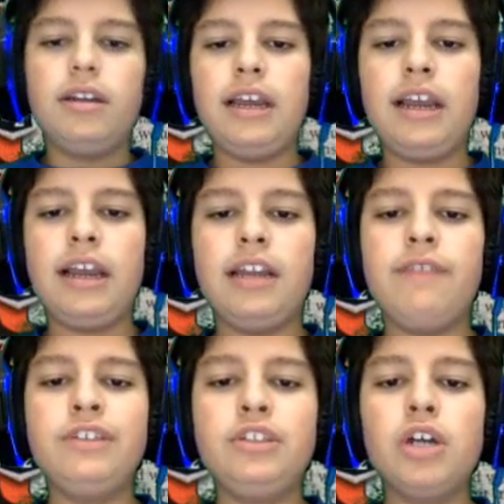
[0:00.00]
And if
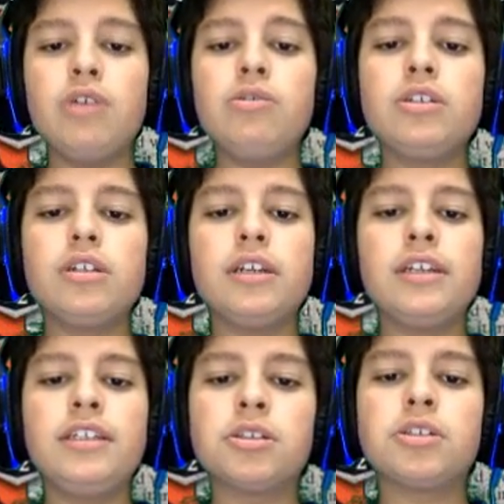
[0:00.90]
you don't, it
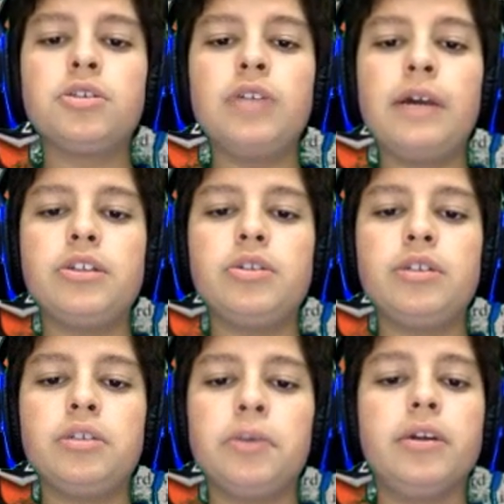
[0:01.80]
deals 2 damage to
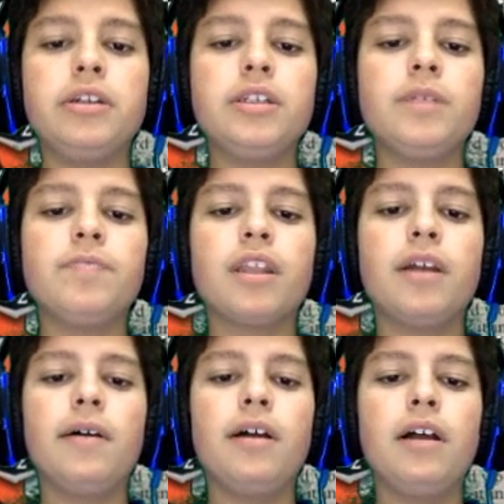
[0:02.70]
each opponent.
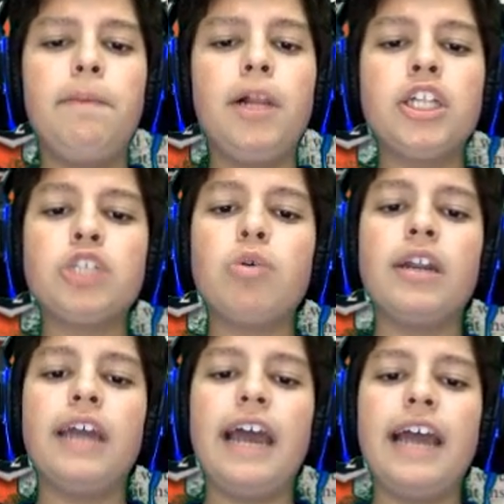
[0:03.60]

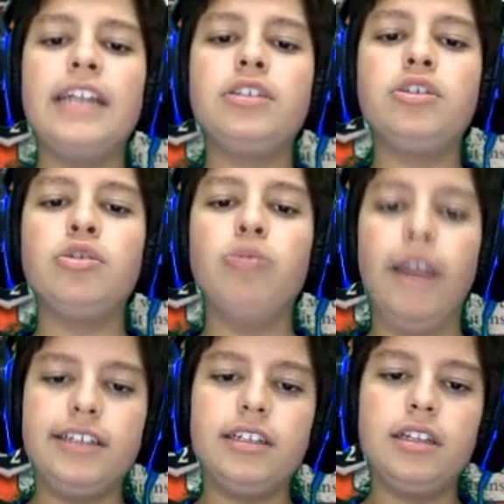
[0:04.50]
+1, add 2
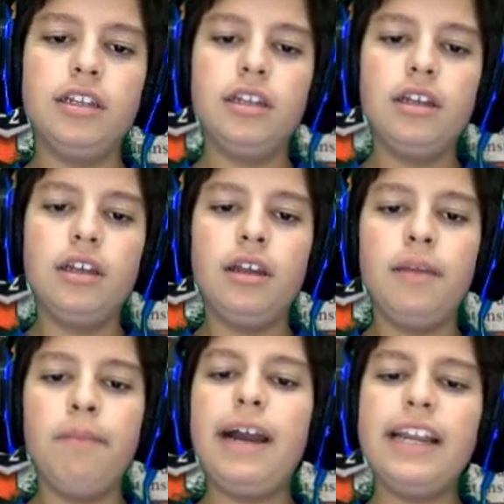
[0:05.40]
red.
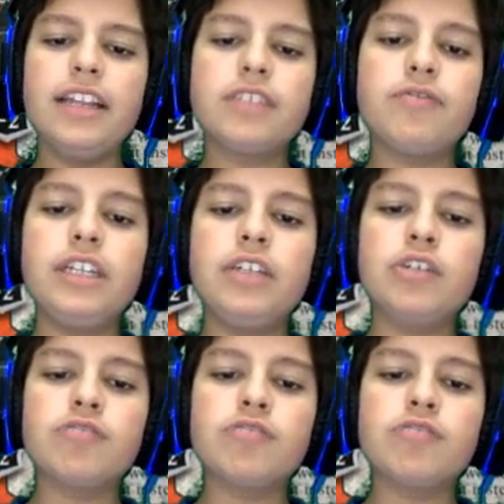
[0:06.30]
-3, deals 4